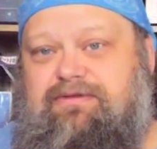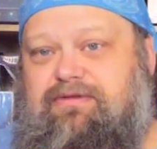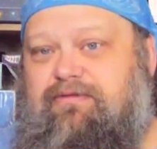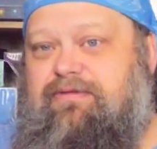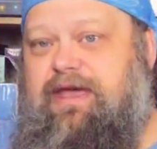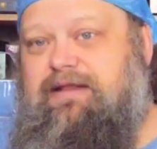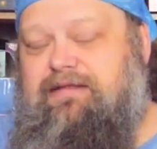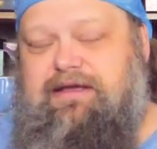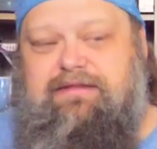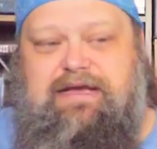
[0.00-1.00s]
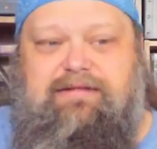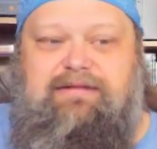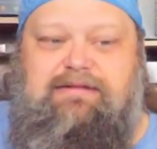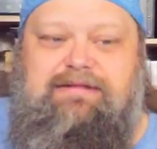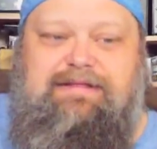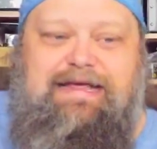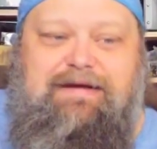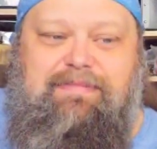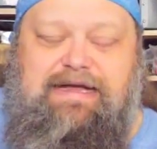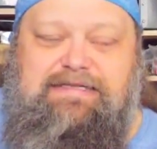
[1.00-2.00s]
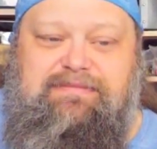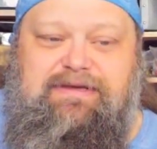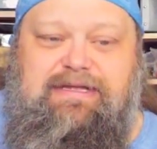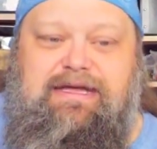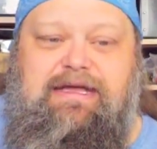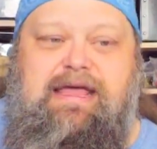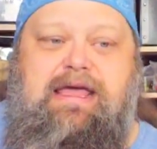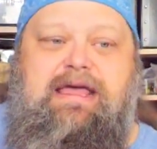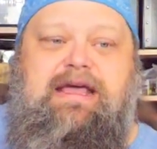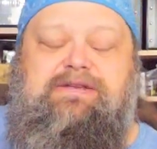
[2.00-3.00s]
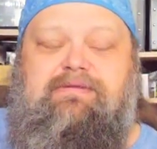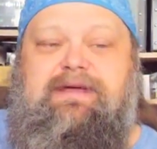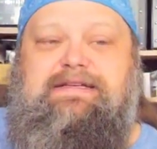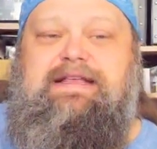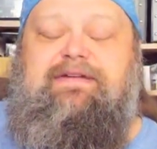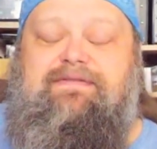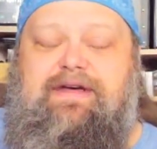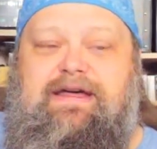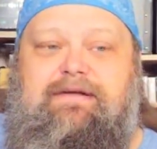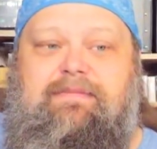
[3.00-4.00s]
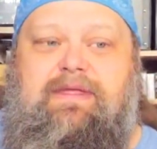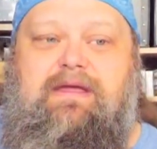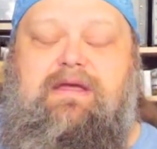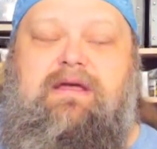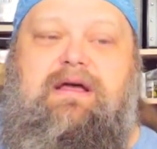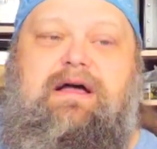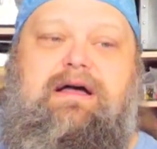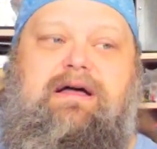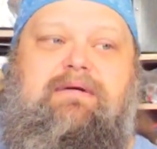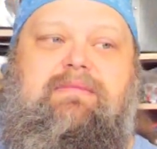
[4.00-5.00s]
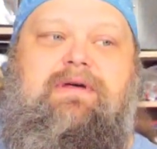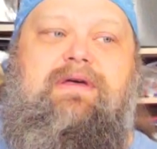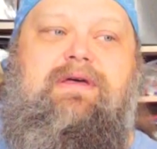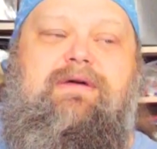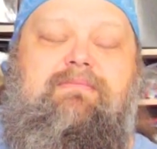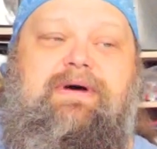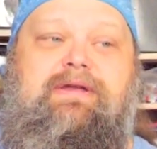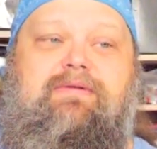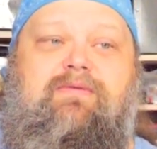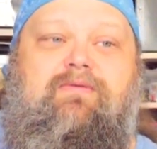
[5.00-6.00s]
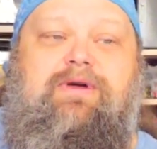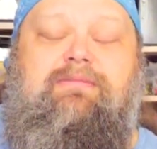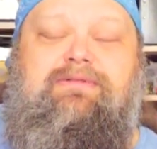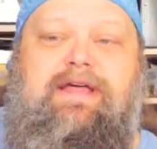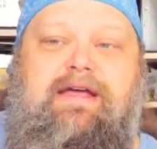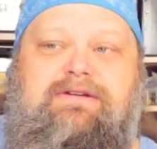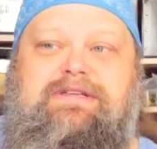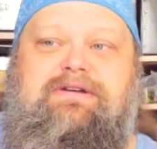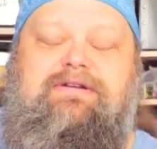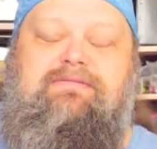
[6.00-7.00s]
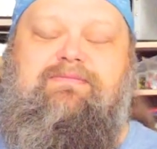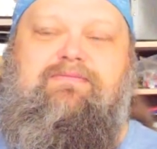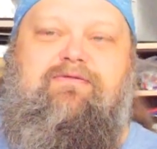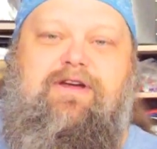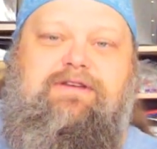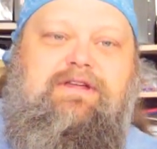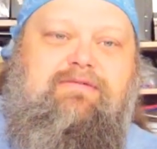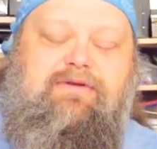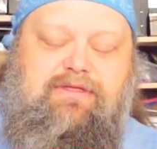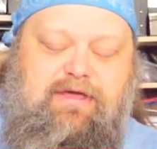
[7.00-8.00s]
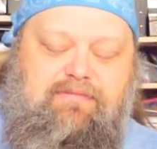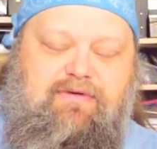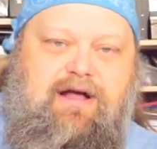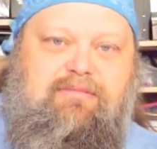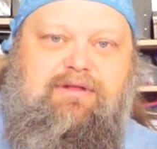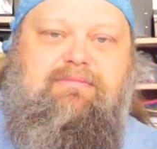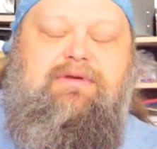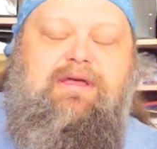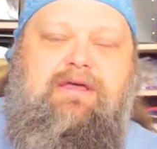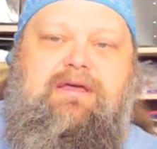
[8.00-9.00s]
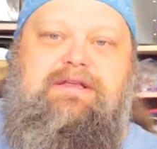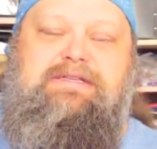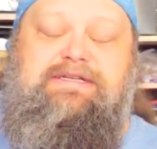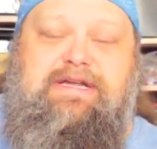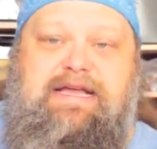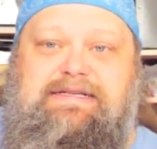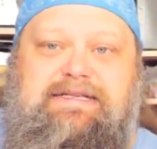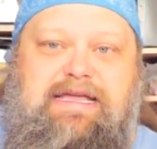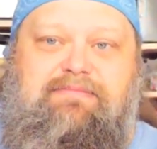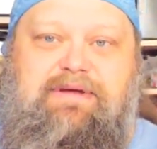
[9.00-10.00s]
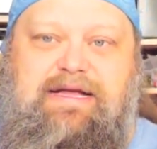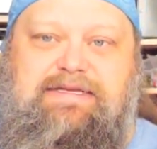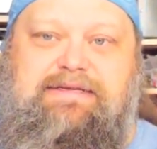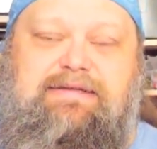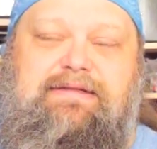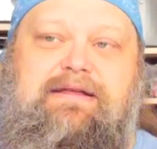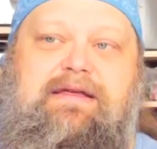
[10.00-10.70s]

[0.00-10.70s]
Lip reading: through that possibility is what makes that fun. But when players are confronted with a problem, such as a puzzle,